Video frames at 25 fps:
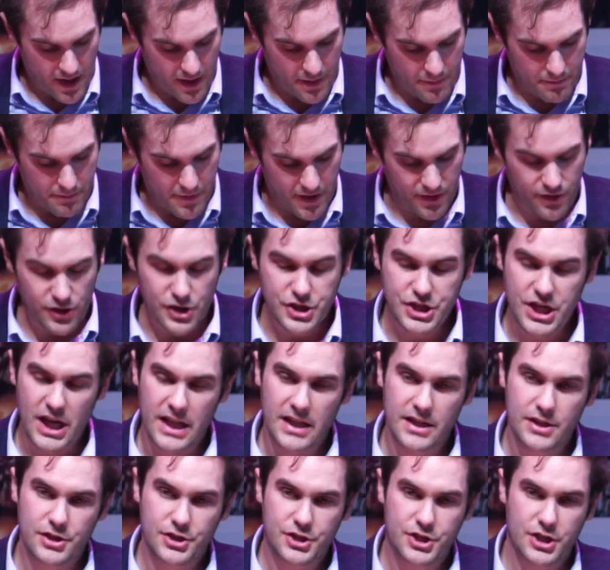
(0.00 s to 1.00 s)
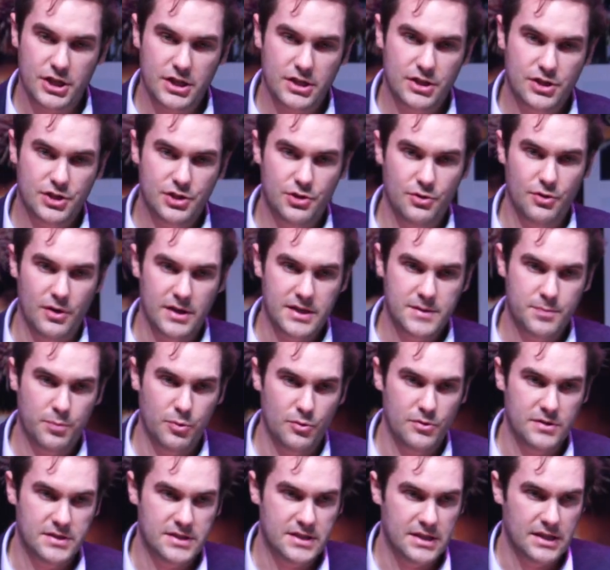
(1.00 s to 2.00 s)
My other challenge to, I
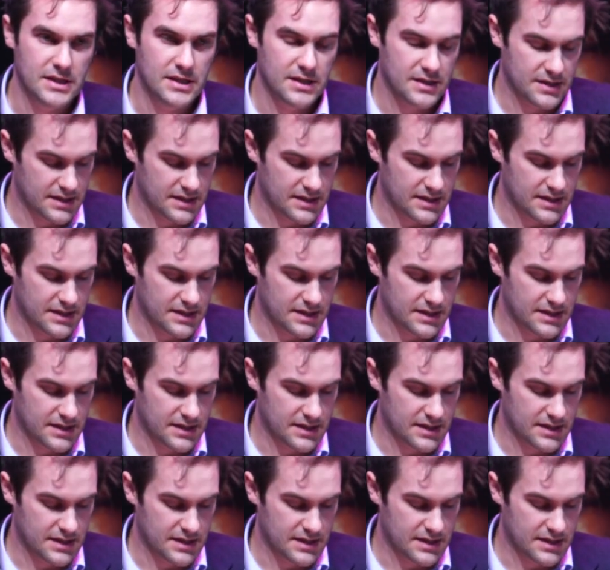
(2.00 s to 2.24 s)
suppose, the